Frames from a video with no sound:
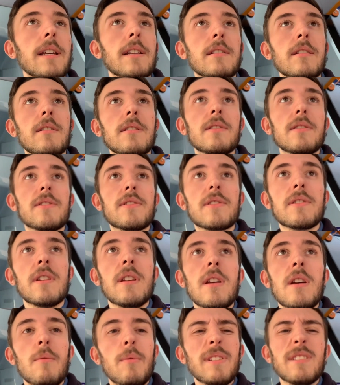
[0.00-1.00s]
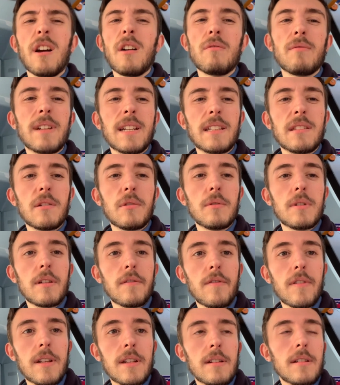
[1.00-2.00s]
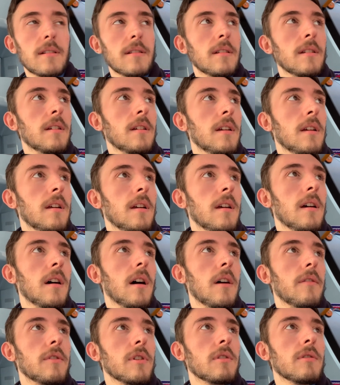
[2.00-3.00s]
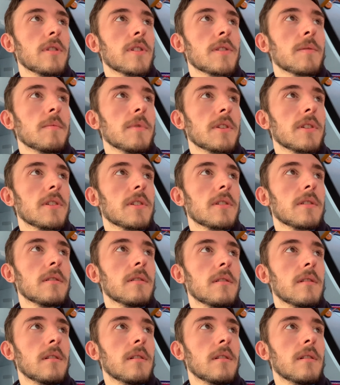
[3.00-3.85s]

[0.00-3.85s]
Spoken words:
because we don't really do anything over Christmas,